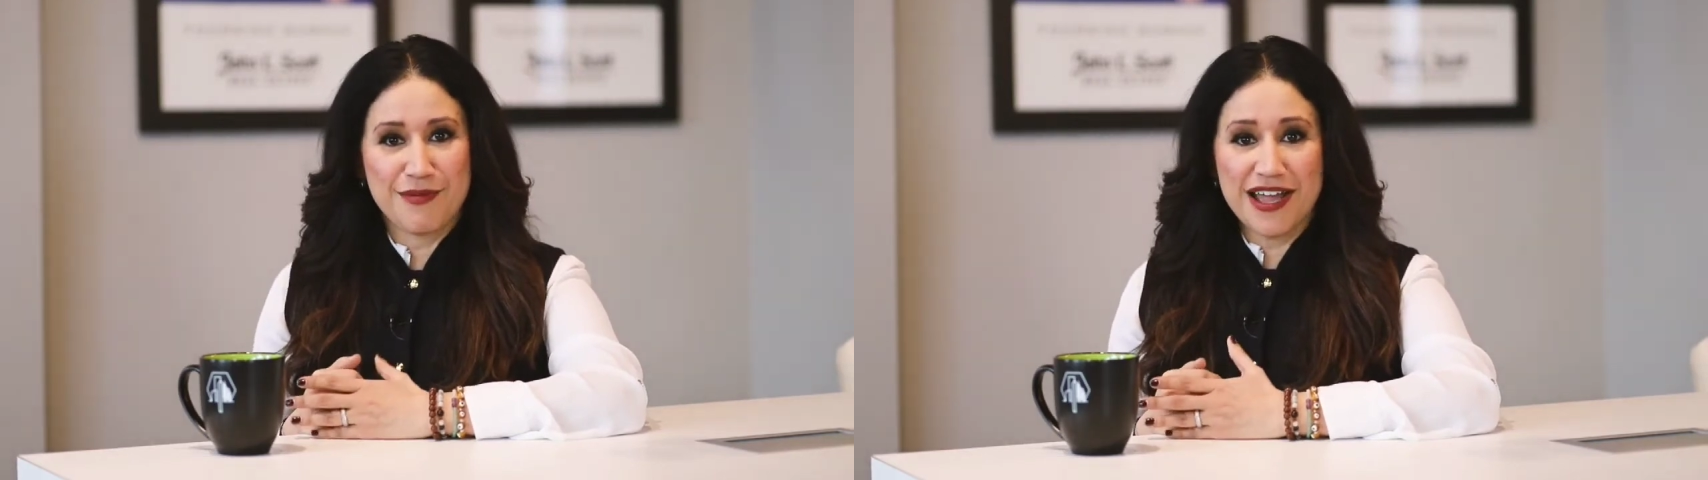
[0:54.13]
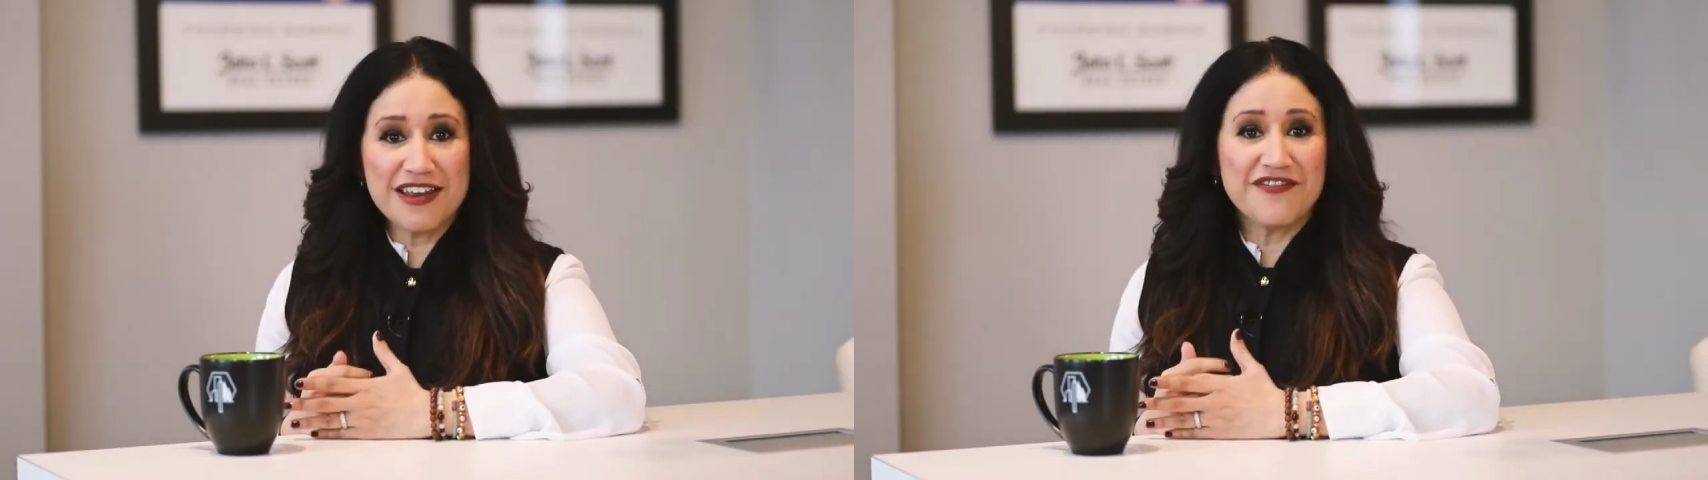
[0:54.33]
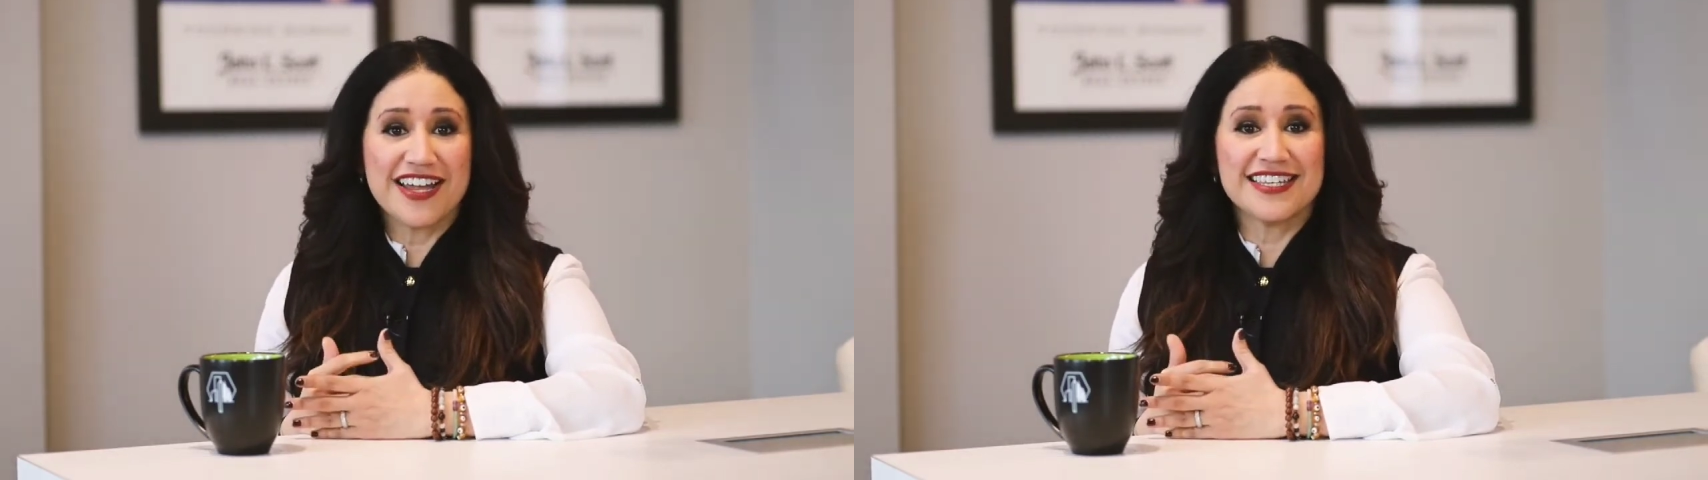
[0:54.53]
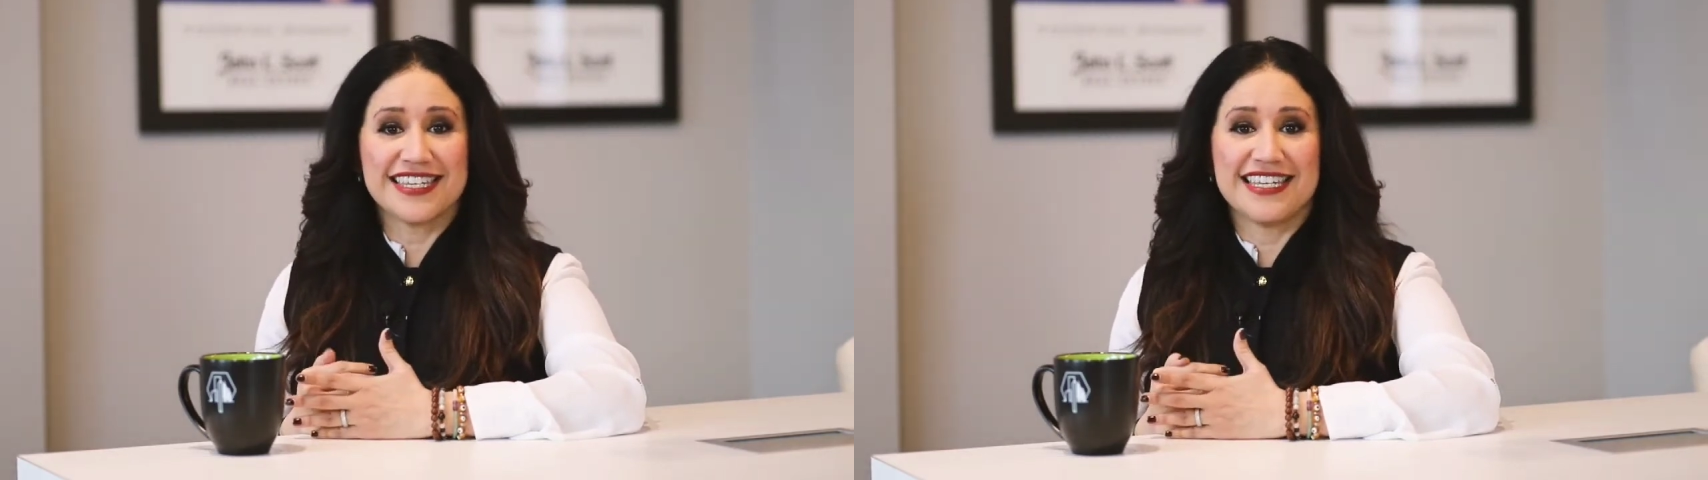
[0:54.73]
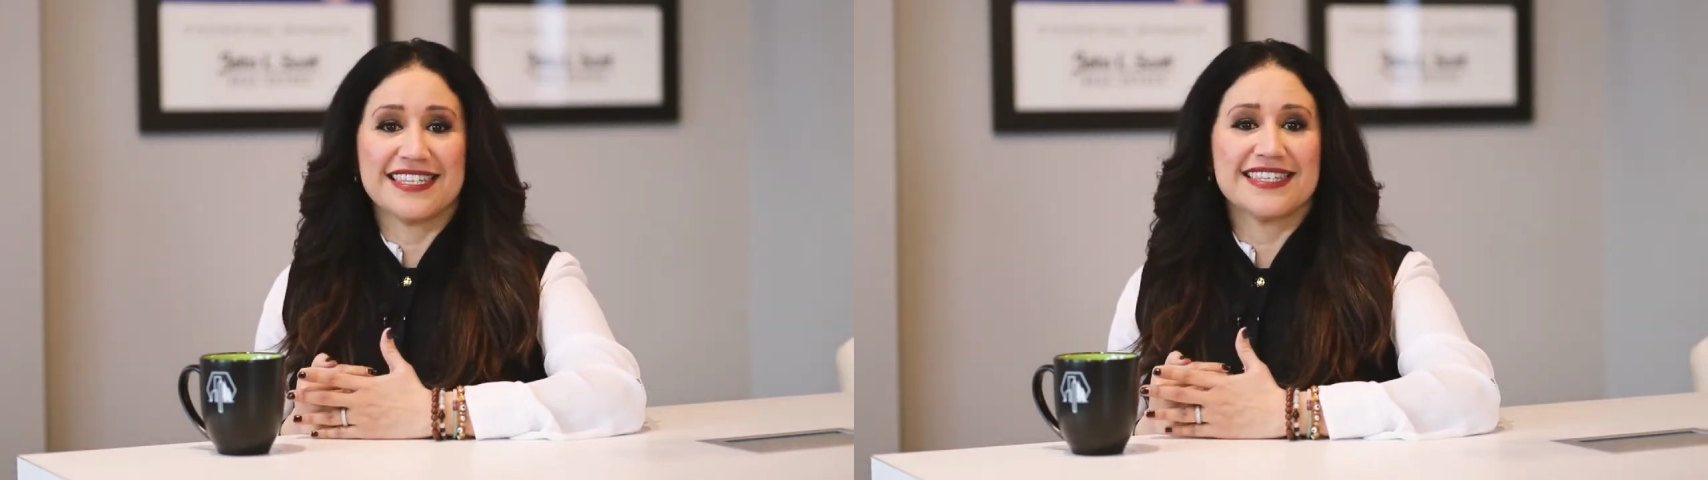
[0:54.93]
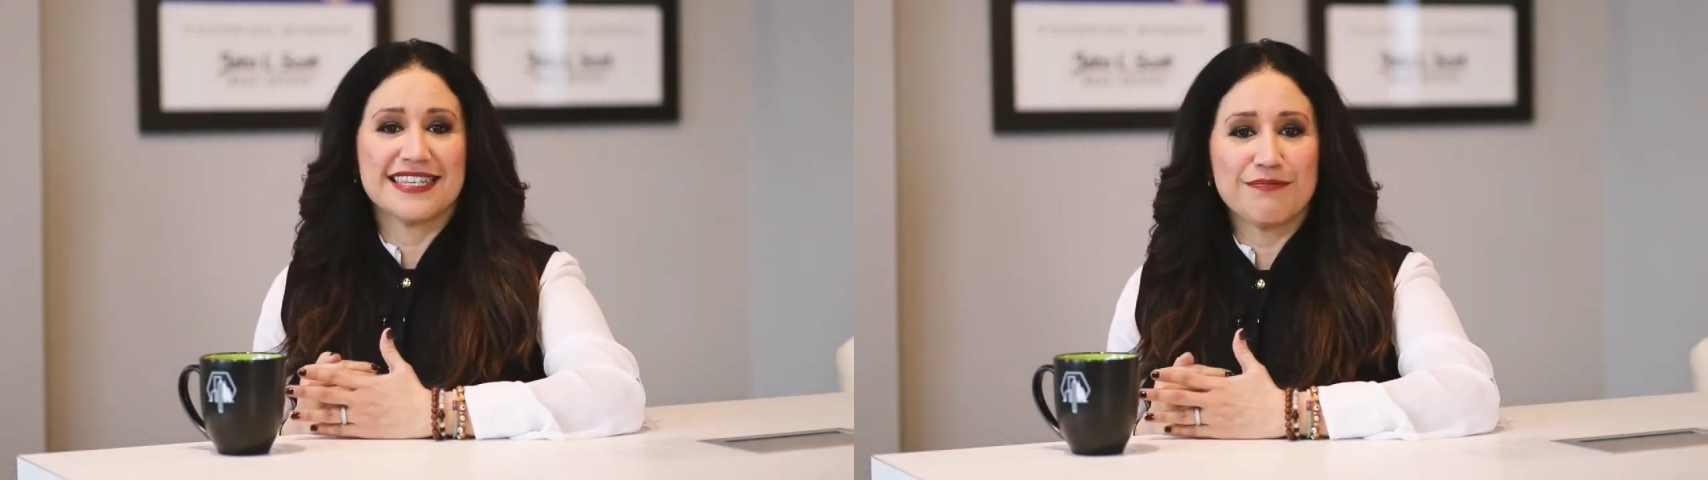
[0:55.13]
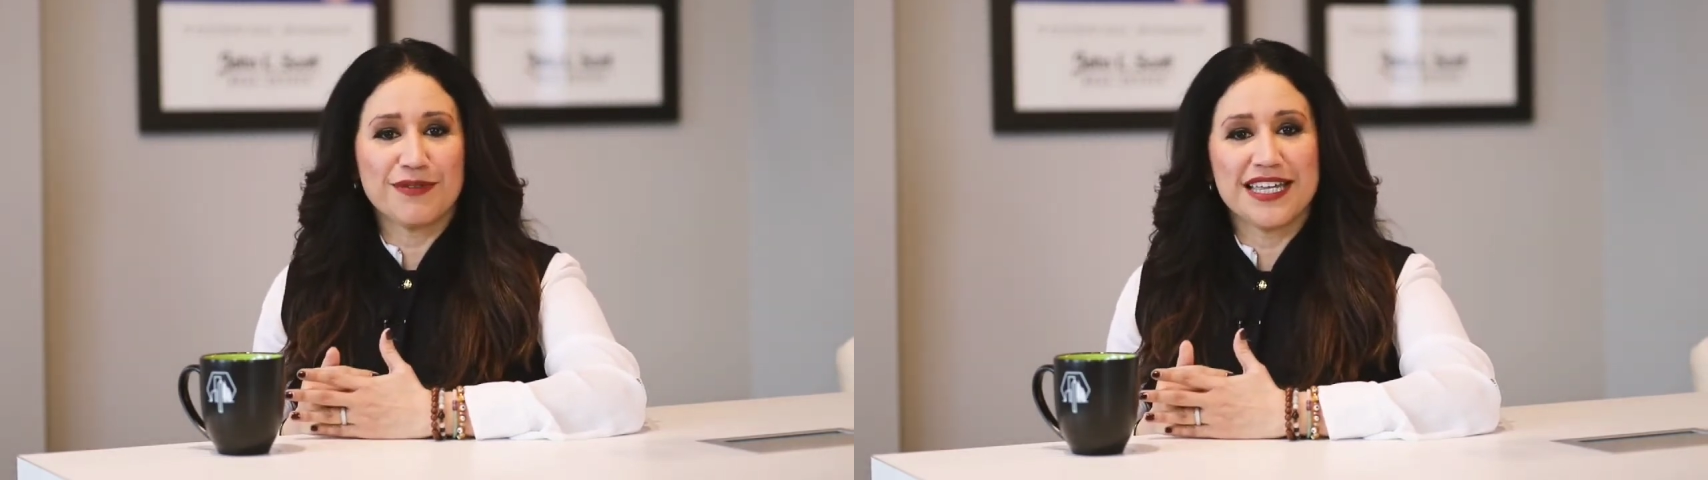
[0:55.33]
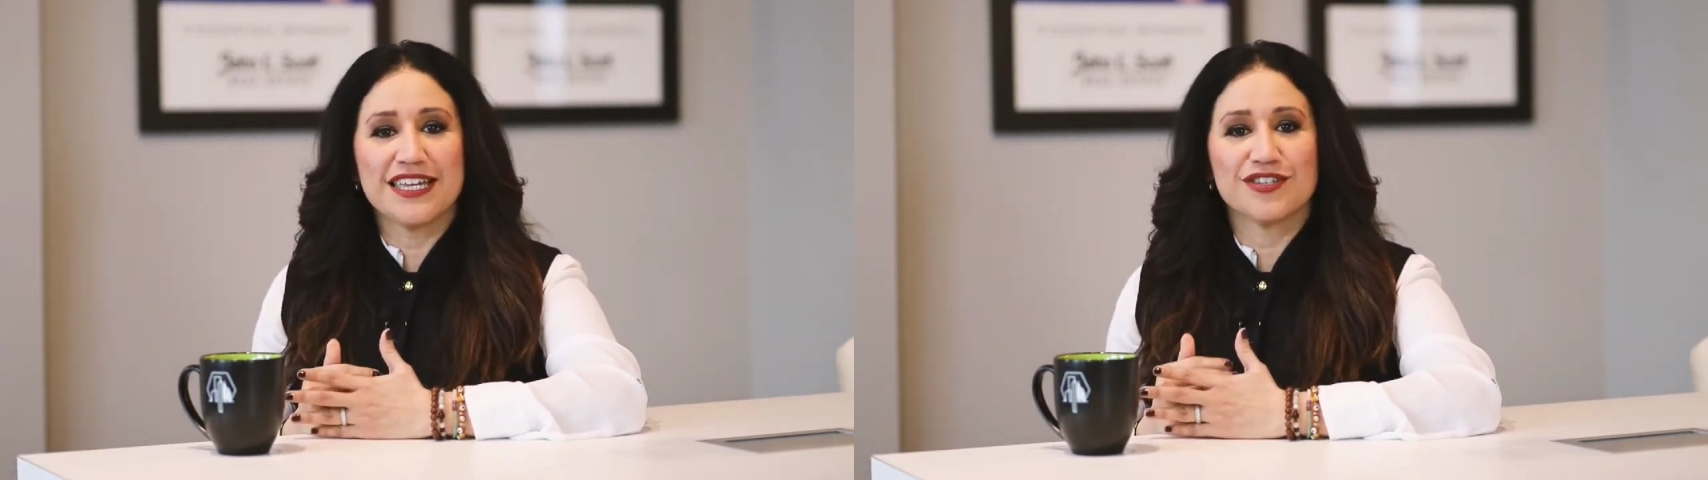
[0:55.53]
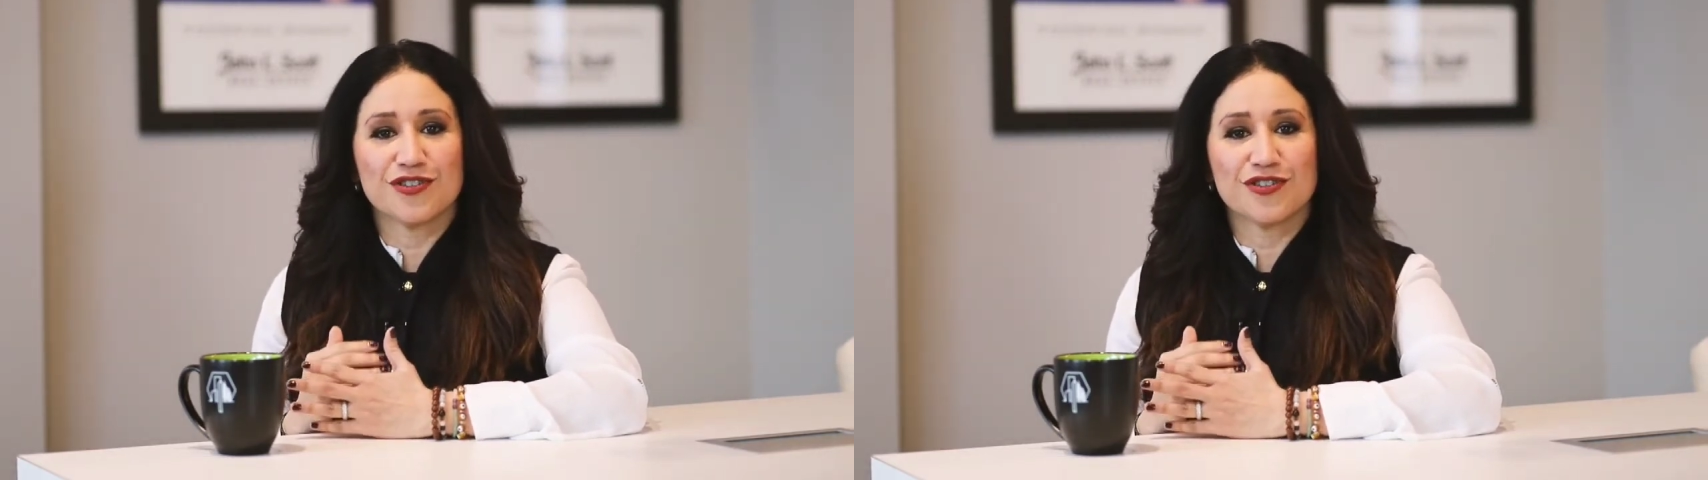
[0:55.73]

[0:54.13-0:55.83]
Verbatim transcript: Now, my advice is simply